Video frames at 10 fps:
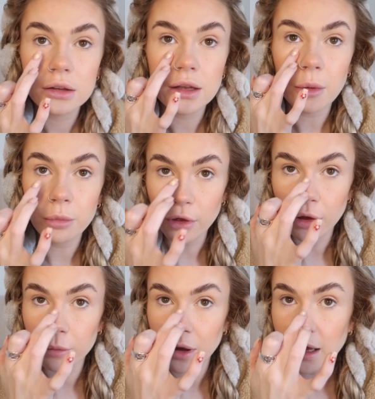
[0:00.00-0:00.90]
dab
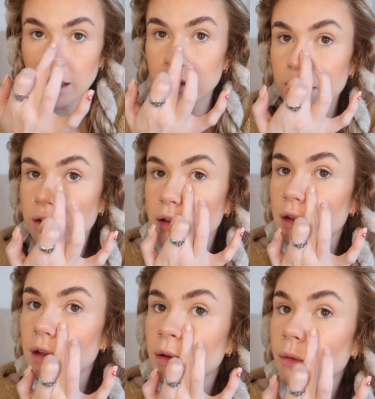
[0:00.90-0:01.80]
them, and
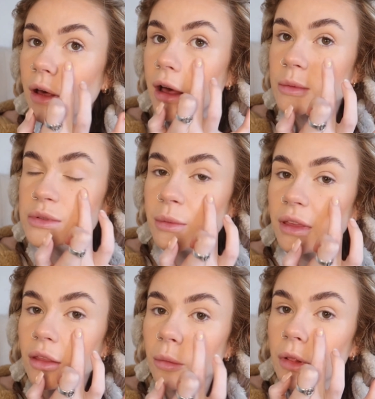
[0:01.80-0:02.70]
it will help to
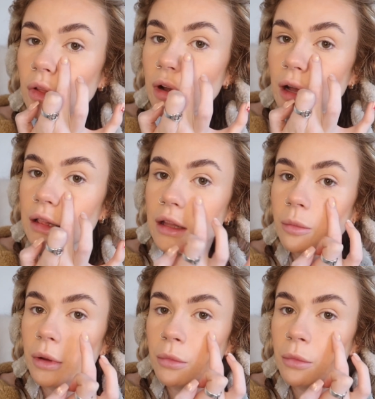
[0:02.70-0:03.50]
make them look a little bit